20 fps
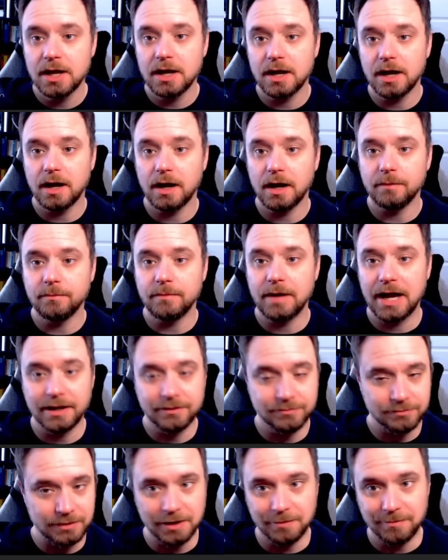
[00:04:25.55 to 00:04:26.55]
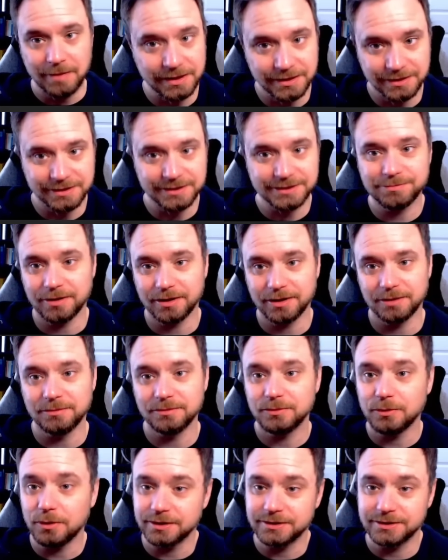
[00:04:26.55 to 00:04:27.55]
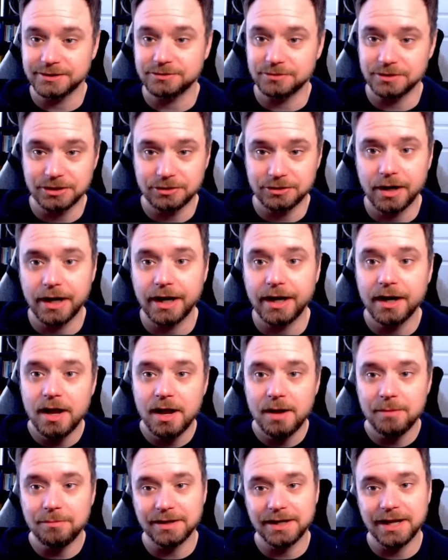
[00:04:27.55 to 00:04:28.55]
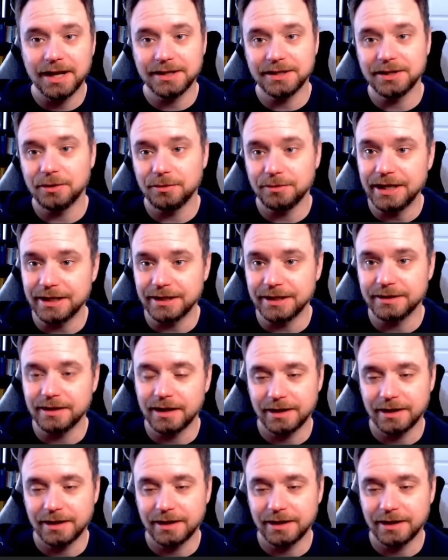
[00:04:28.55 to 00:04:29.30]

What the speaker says: I have recommended this plugin before because it's really great, but now you don't need it.